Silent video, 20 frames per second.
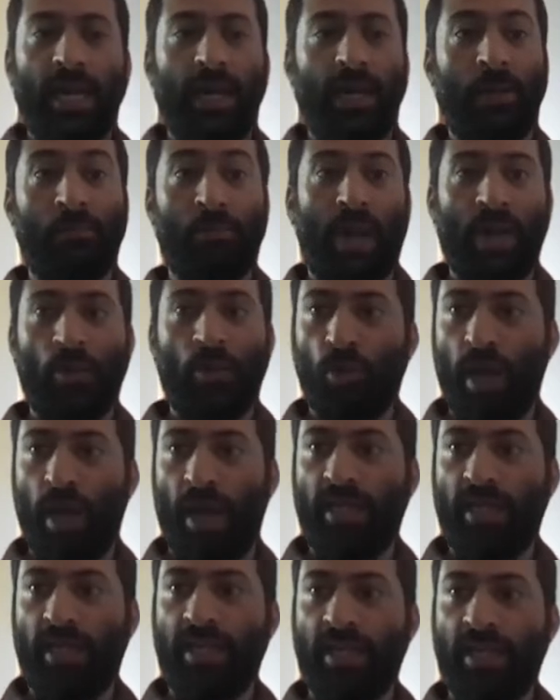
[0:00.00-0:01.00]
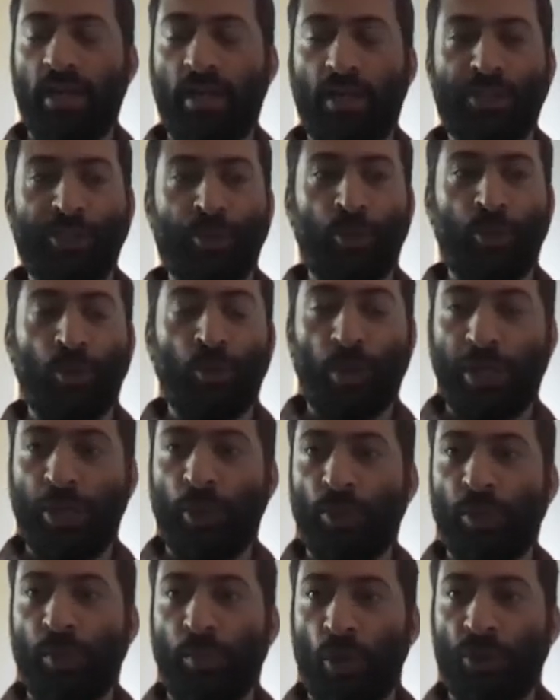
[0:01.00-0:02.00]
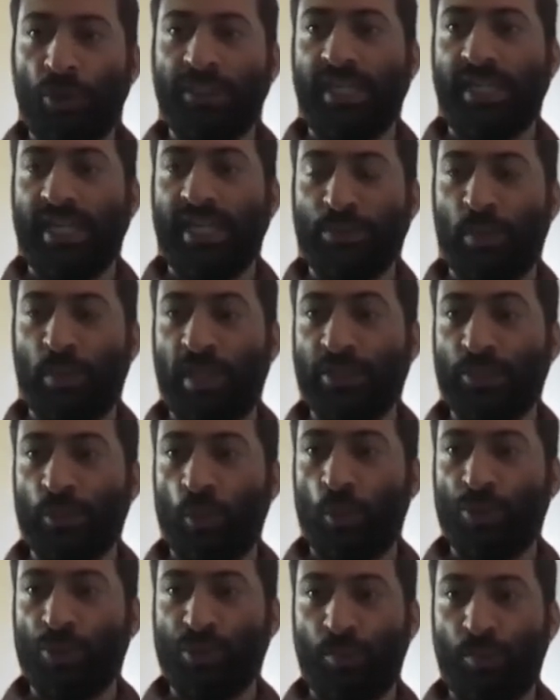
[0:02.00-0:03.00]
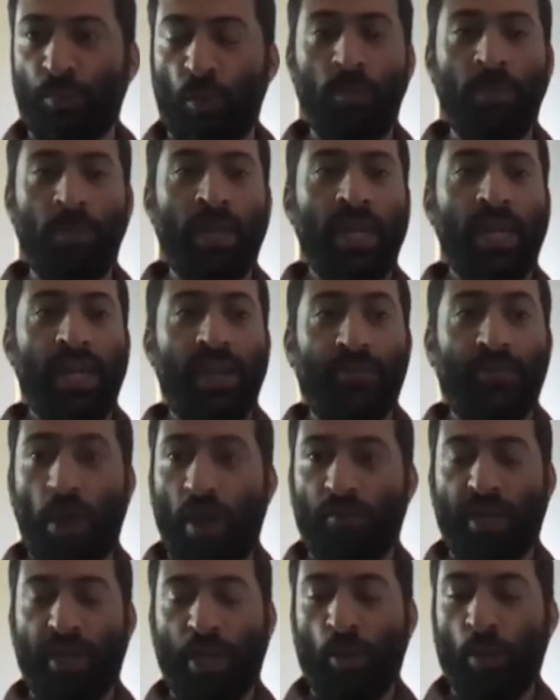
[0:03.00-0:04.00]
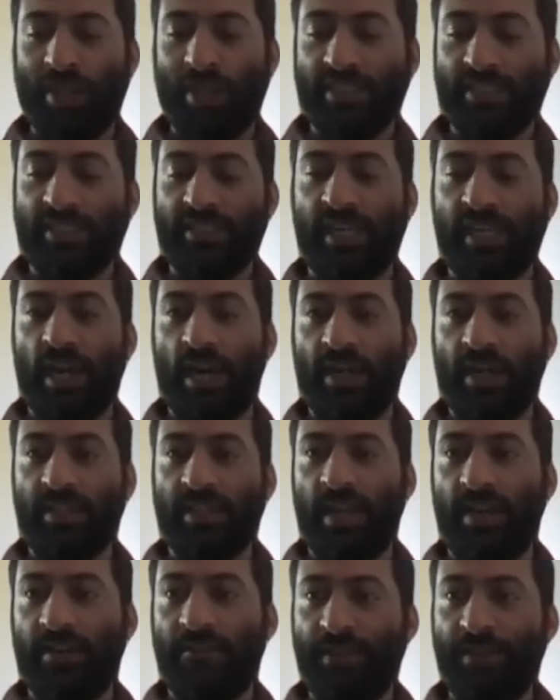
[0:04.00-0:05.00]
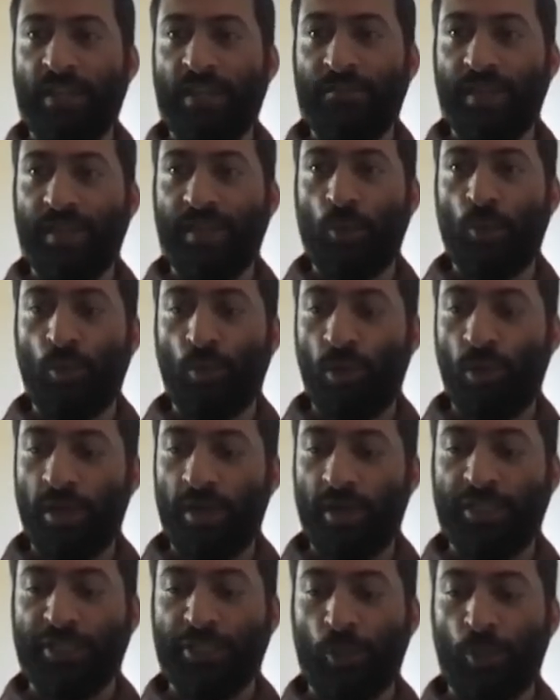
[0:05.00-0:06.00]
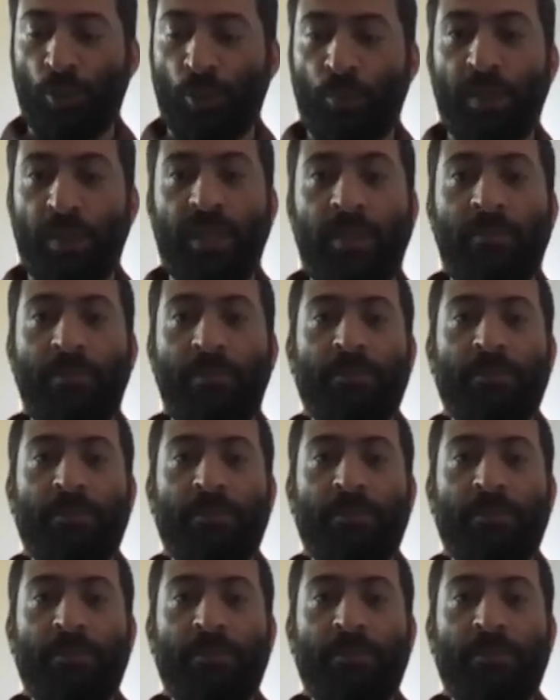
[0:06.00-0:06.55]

I would highly urge you to look into the project as well as host a probe. If you have any questions regarding that, feel free to reach out to me.